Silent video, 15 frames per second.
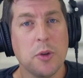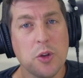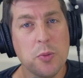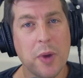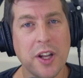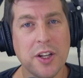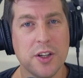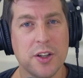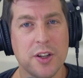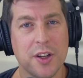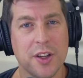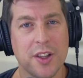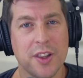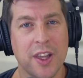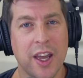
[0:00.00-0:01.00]
You mentioned
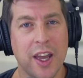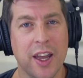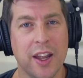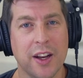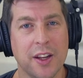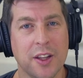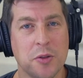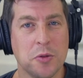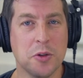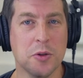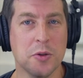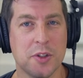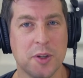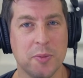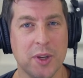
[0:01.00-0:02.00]
that you
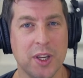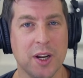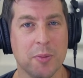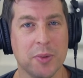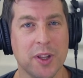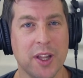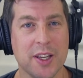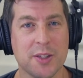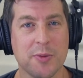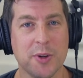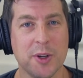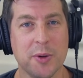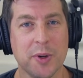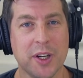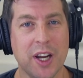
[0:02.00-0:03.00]
used to be in a place
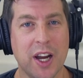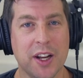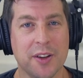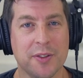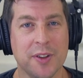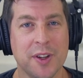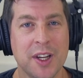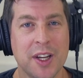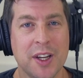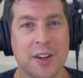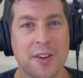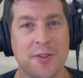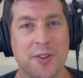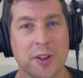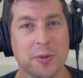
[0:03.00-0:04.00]
where you were kind of
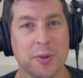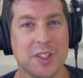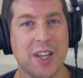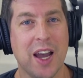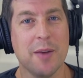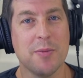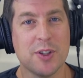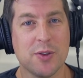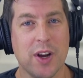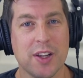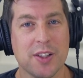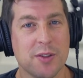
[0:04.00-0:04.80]
filled with time stress